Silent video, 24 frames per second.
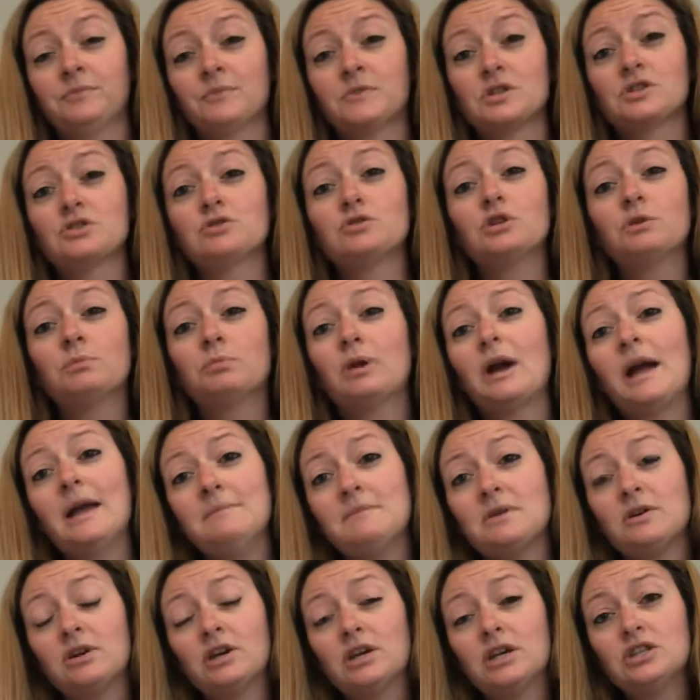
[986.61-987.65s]
So the
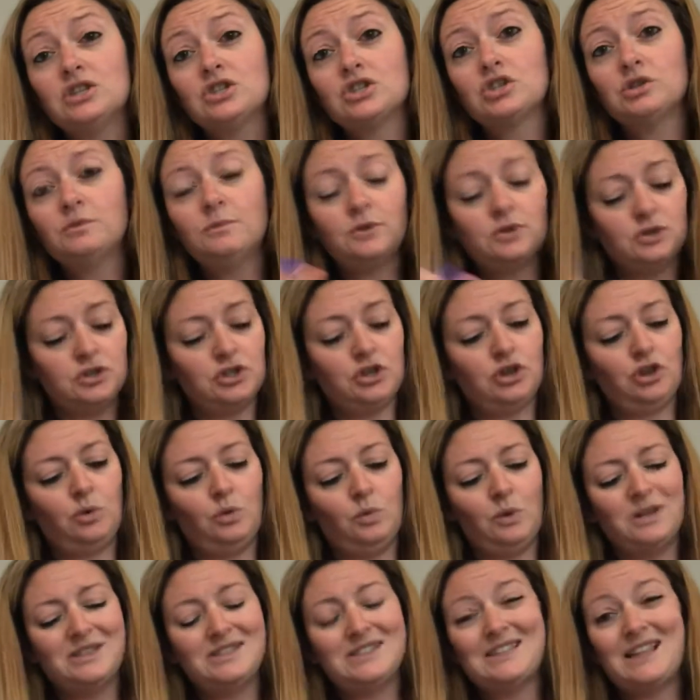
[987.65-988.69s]
primary consumers are the
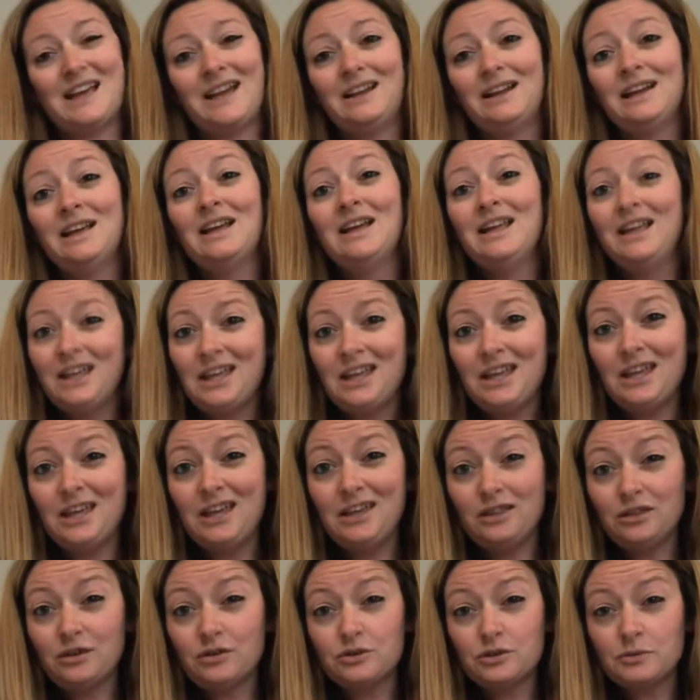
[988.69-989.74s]
ones that
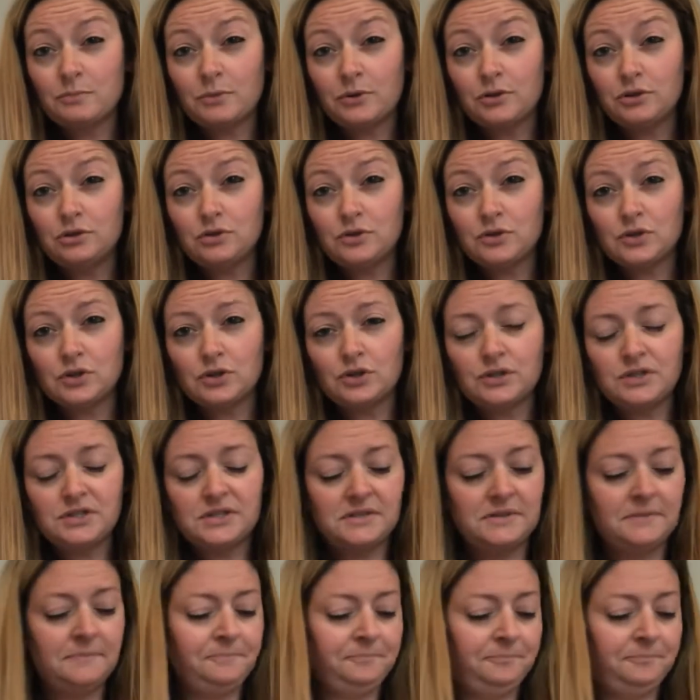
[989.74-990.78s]
eat those producers.